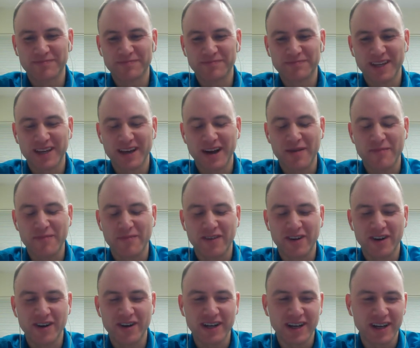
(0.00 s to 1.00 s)
I'm
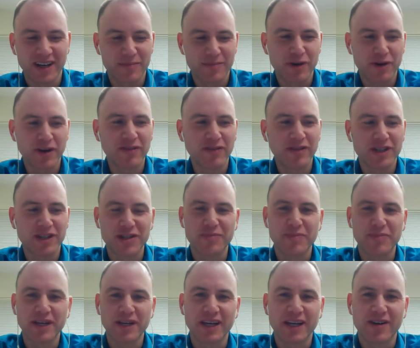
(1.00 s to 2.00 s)
very privileged to
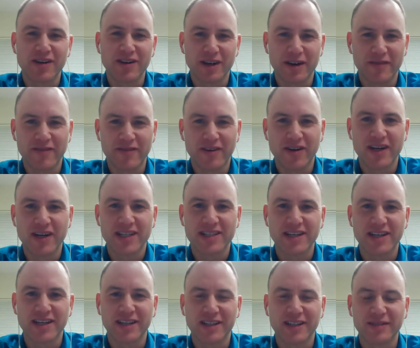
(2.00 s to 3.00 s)
be here, and I'm very
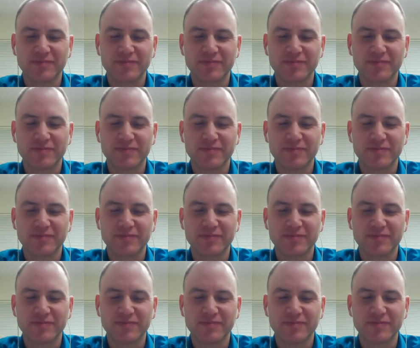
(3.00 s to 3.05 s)
excited.